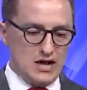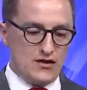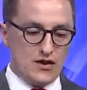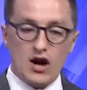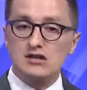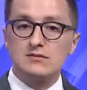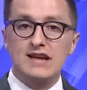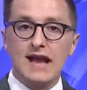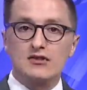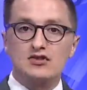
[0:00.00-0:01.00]
There are some
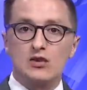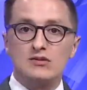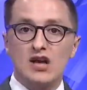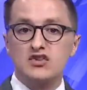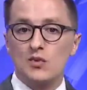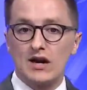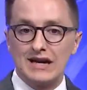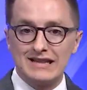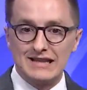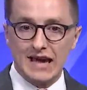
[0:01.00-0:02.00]
scattered storms elsewhere
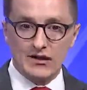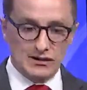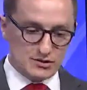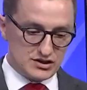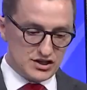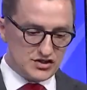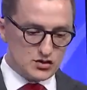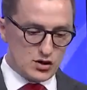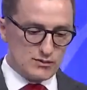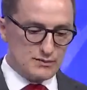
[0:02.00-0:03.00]
in the area, but this
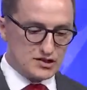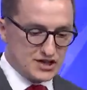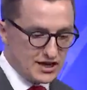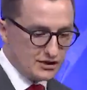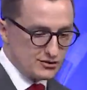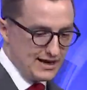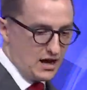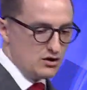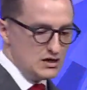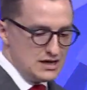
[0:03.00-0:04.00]
storm in particular now